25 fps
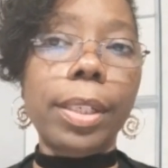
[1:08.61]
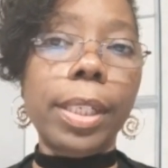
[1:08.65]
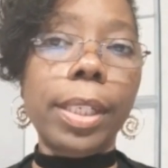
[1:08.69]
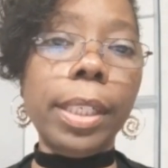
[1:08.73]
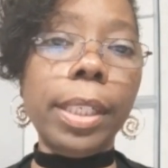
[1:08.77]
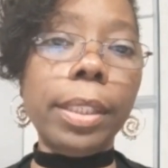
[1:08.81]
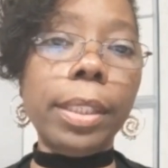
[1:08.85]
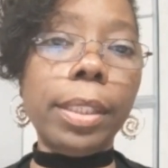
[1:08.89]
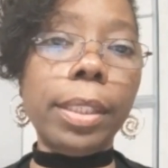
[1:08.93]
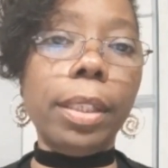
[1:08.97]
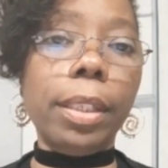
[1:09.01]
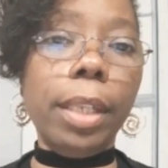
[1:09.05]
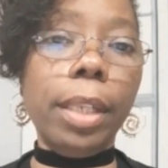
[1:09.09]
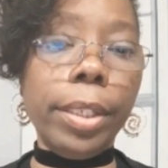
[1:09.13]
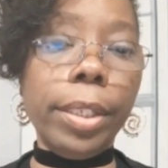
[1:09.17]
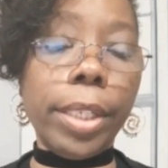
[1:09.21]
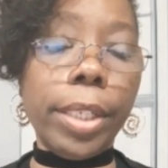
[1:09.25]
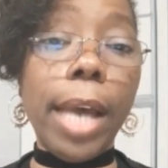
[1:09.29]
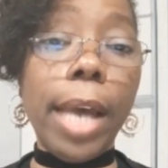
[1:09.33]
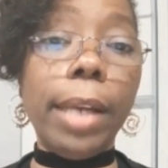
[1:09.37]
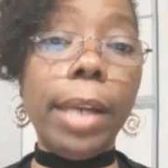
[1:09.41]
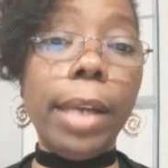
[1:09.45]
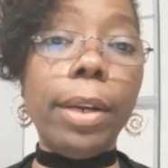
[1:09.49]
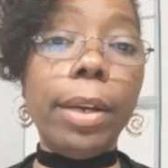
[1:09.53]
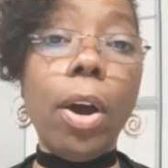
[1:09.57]
It's
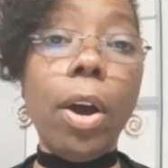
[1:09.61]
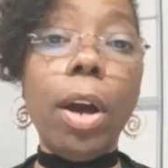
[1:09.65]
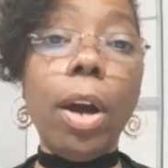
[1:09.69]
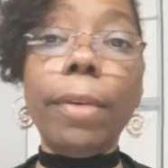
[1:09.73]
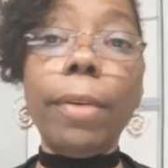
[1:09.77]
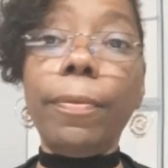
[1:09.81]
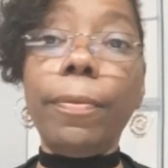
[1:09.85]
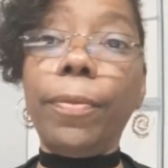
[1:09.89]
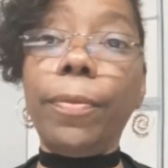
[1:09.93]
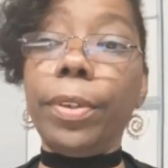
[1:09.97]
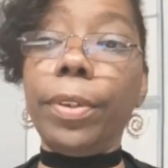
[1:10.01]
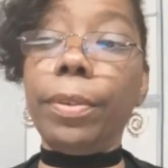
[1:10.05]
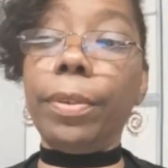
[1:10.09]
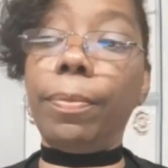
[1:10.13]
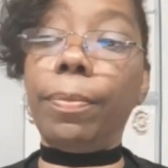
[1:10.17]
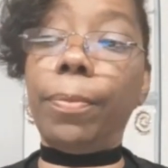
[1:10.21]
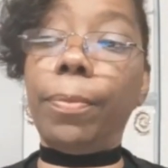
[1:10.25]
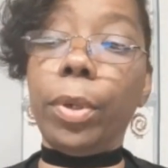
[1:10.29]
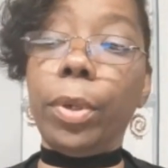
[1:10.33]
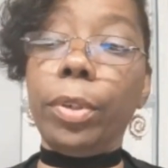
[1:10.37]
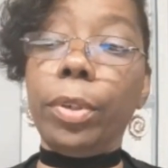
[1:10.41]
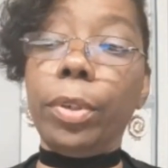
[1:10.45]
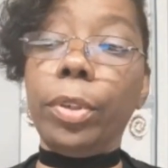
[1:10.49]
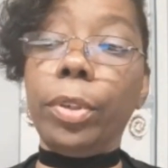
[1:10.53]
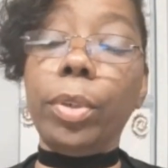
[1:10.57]
kind of hard
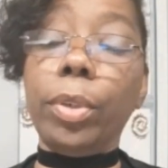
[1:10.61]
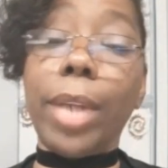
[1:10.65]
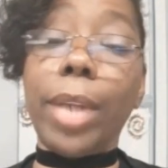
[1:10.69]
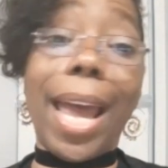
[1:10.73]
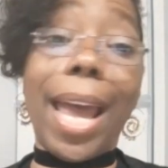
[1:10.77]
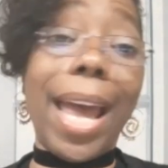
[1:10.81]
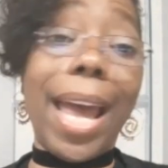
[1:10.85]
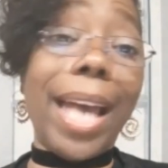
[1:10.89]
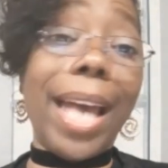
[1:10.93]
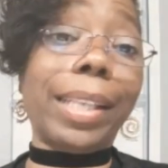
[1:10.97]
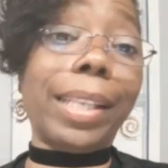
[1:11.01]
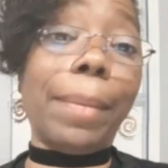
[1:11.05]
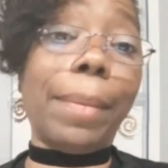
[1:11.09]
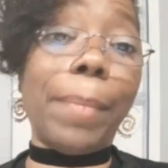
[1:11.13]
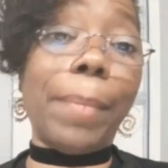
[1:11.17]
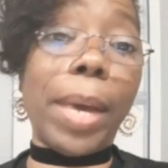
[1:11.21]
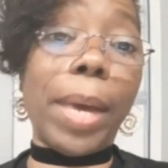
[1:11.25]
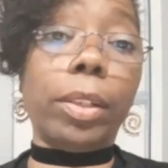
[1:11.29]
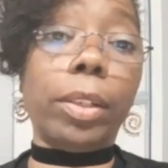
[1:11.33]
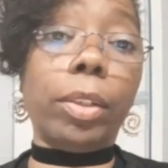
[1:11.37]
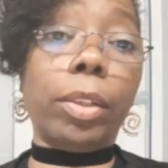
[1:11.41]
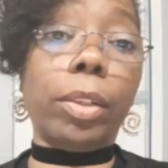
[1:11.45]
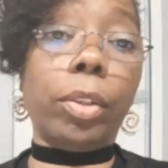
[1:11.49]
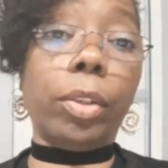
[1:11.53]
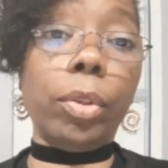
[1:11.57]
for you to ask
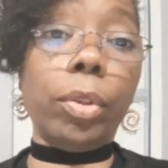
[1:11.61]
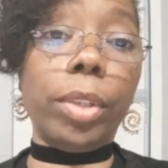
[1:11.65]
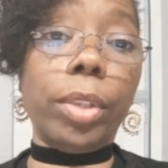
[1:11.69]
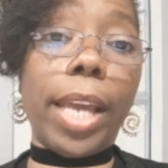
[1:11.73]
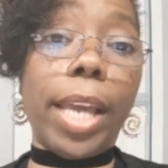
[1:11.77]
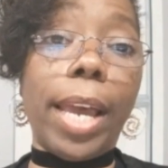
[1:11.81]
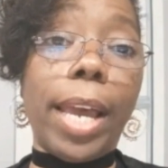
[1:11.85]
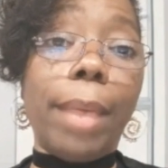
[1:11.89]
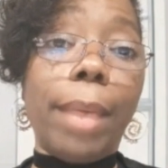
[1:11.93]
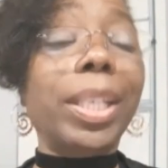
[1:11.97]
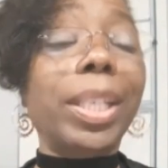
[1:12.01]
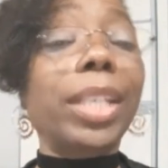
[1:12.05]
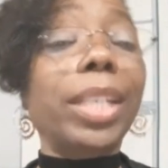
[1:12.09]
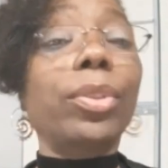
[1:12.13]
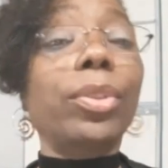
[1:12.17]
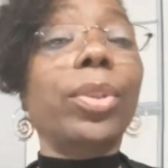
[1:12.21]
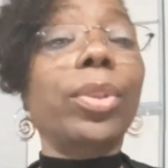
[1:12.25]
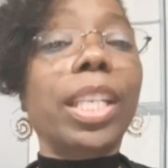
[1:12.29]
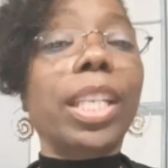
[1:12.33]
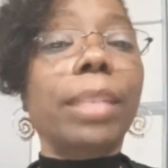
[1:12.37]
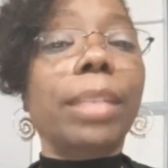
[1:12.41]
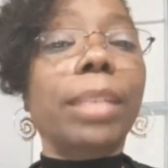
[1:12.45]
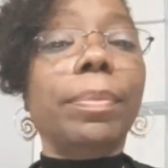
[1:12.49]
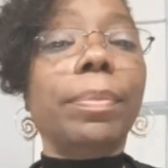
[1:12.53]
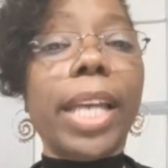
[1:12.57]
somebody to do that, but then you
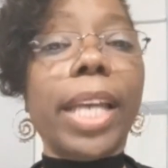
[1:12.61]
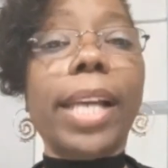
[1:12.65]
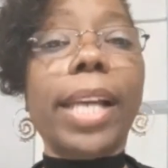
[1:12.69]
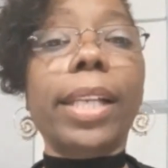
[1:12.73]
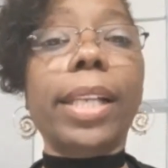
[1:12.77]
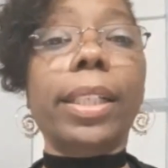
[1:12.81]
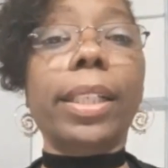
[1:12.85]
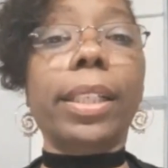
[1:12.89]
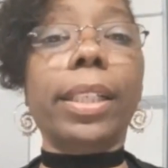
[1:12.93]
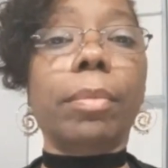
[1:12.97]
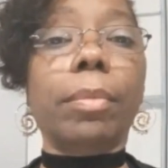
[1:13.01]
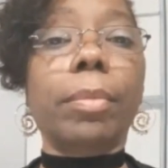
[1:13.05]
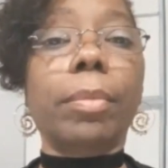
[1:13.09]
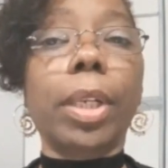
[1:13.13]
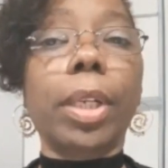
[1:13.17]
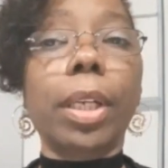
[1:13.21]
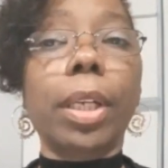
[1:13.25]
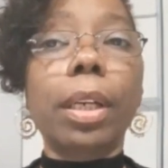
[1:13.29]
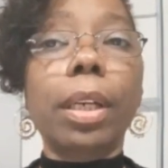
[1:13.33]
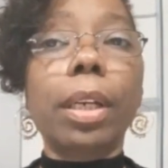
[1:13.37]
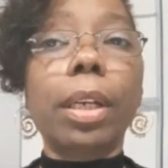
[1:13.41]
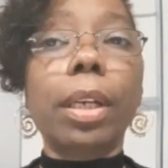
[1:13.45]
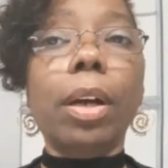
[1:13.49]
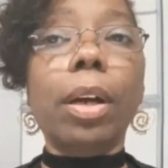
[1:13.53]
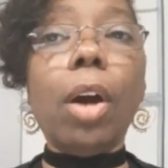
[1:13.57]
keep telling them,
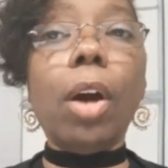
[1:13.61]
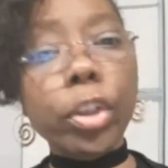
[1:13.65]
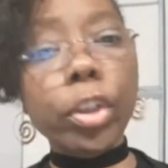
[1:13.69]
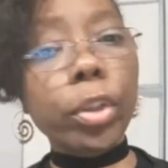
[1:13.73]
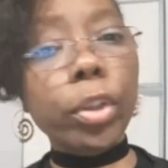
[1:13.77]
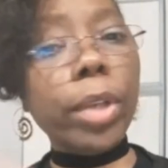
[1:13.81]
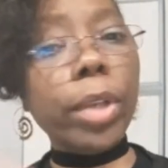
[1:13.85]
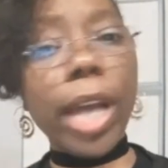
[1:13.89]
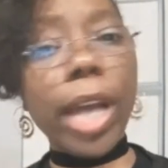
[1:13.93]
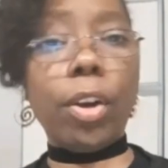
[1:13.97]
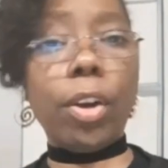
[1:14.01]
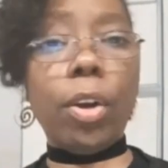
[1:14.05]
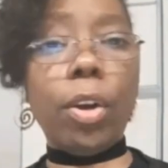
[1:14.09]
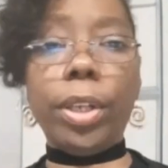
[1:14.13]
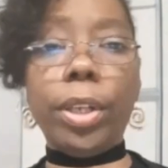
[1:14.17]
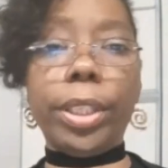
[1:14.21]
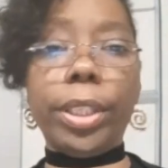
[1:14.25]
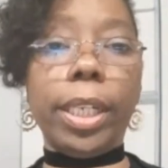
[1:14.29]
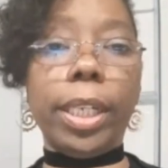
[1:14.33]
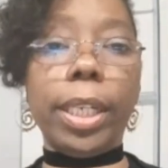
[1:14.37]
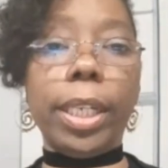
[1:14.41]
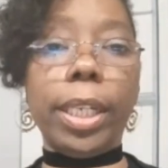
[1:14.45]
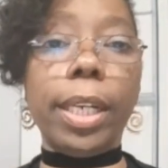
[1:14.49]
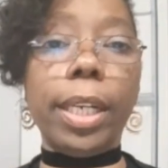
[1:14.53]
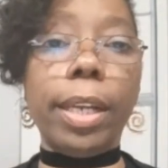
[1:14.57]
oh, you're not going
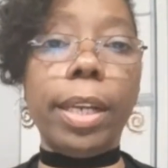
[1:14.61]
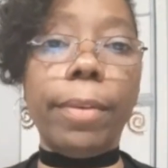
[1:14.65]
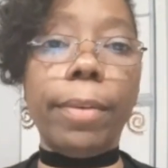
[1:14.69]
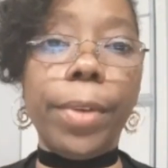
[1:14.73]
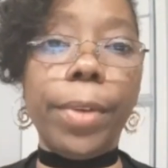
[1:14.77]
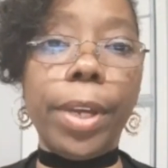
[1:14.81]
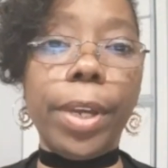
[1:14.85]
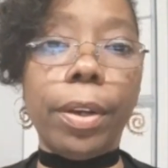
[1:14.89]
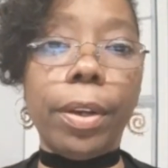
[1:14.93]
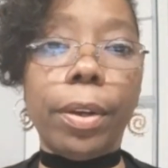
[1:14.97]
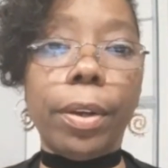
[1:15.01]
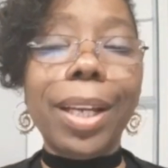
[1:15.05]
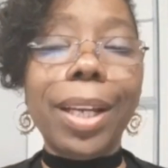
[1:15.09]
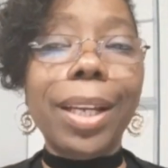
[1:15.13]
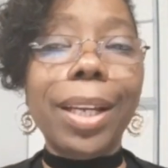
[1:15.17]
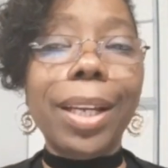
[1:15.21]
to the NFL.